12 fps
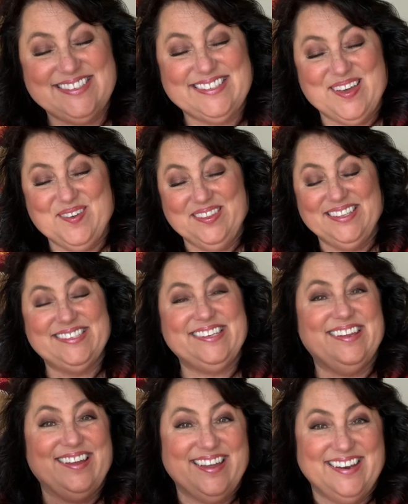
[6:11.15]
So let's
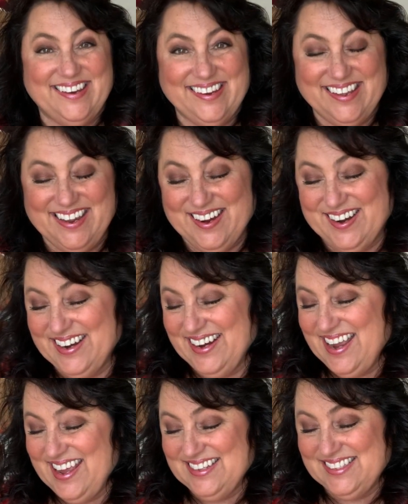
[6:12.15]
get on in
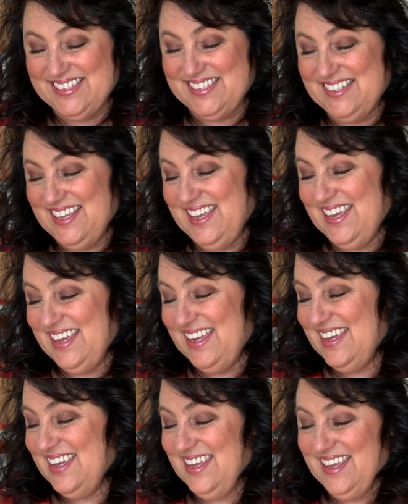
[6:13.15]
here and see